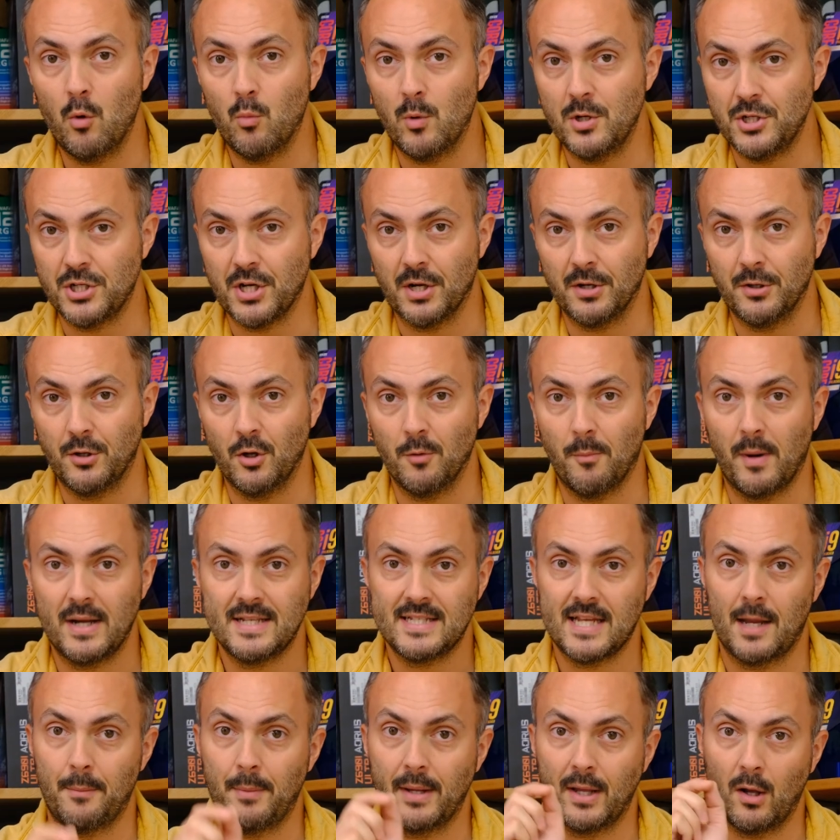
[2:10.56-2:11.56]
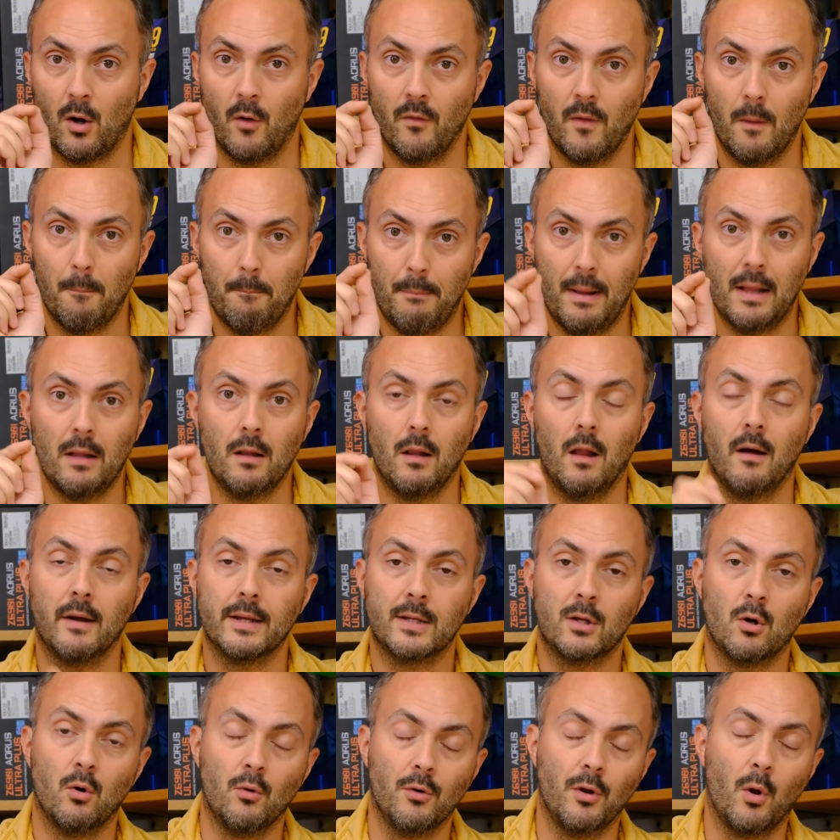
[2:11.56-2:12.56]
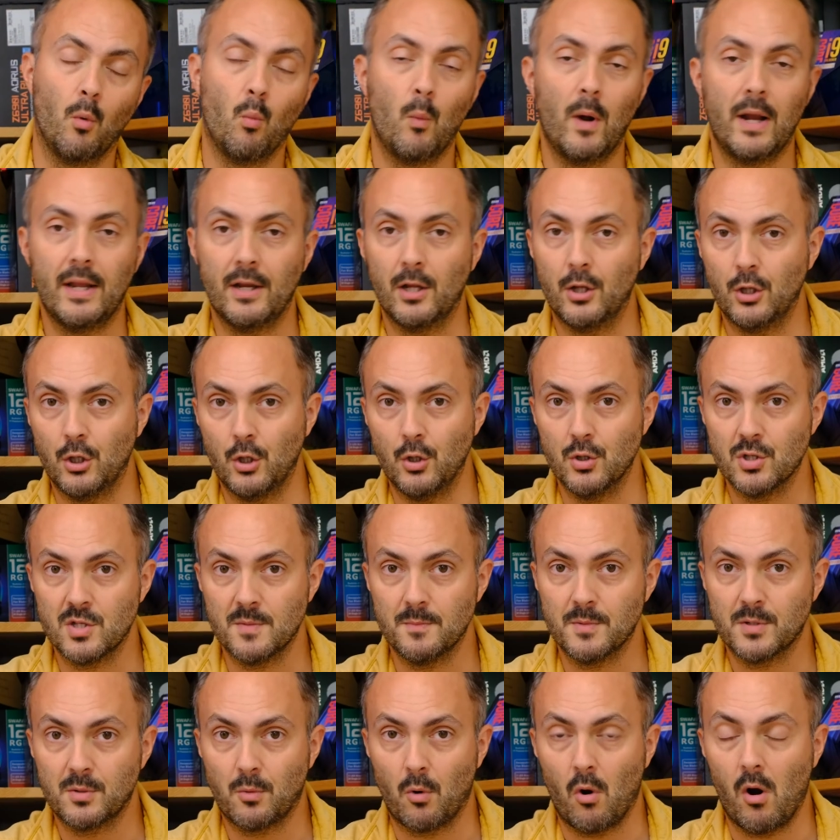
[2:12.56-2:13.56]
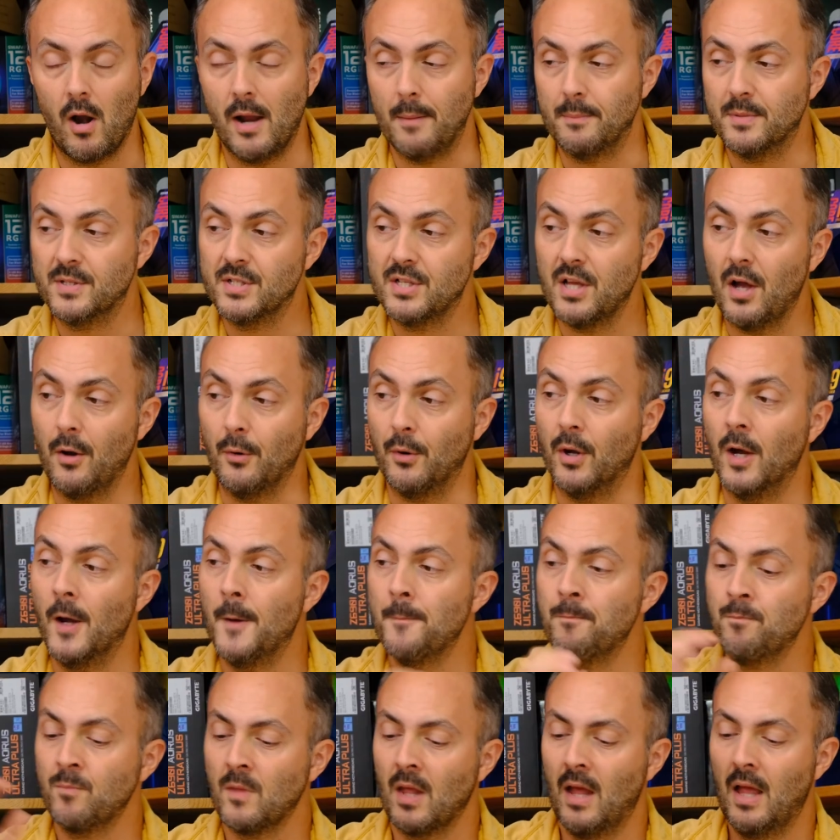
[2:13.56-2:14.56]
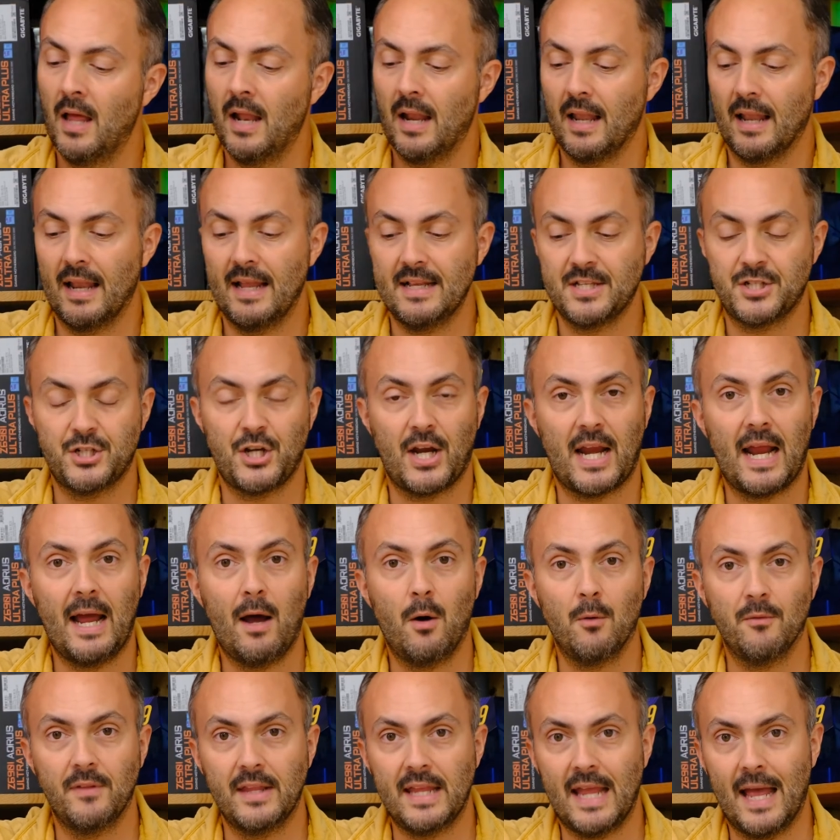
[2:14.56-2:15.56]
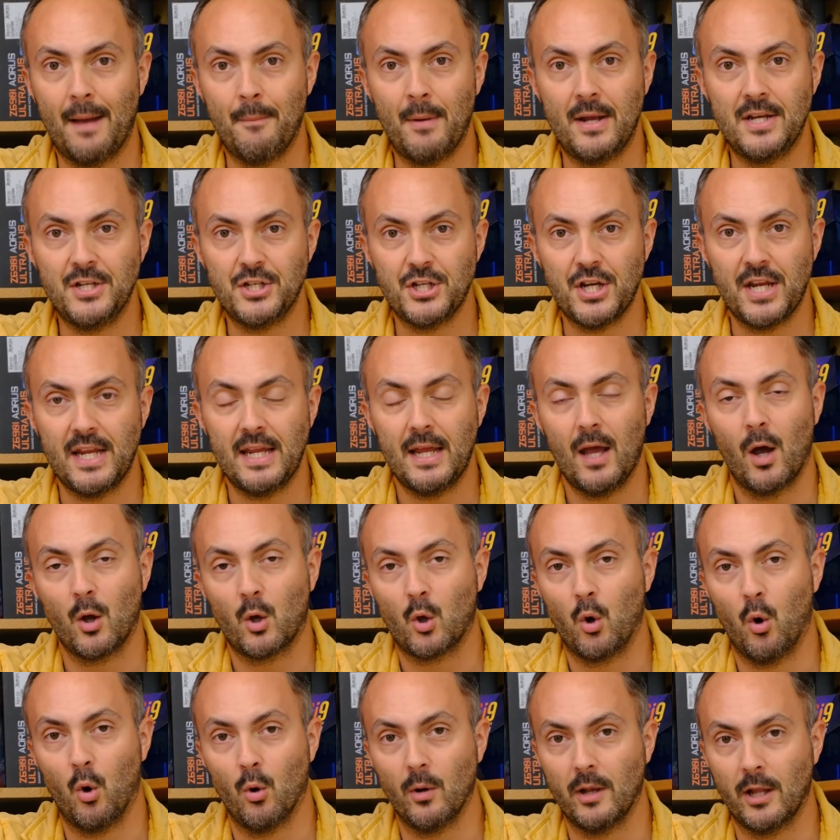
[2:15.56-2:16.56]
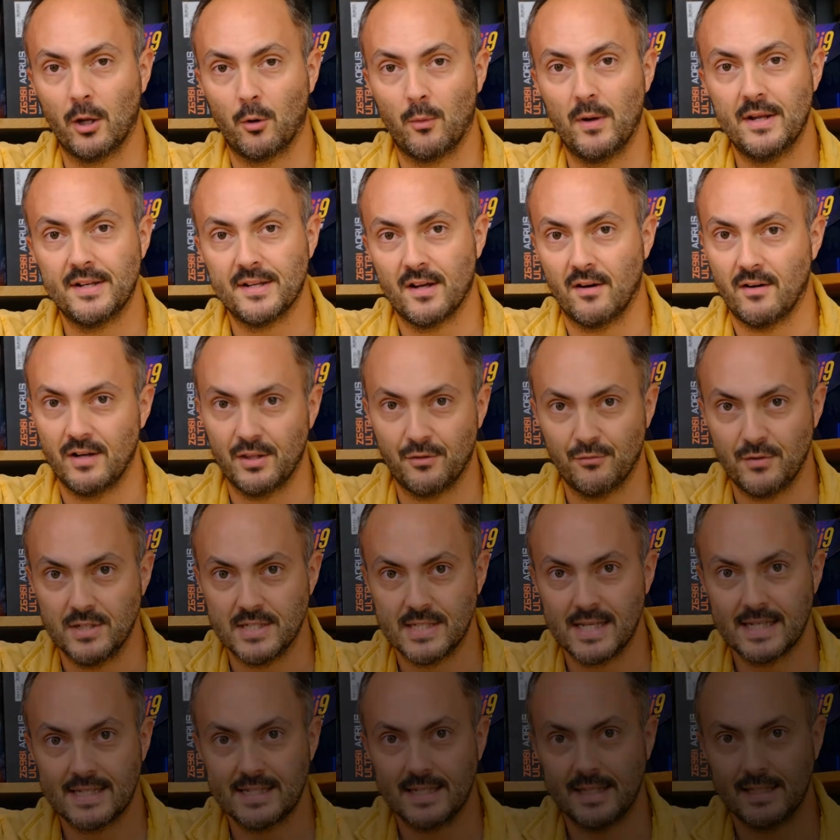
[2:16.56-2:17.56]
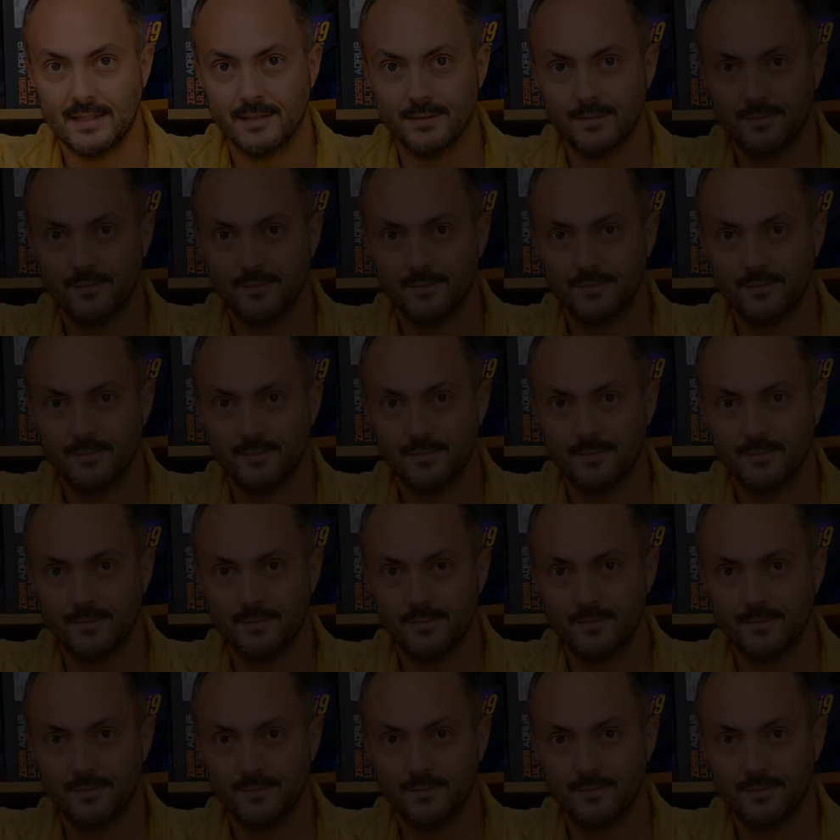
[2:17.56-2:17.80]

which you can do by tapping on the bell icon when you subscribe. So let's check out the MAG Core Liquid i360.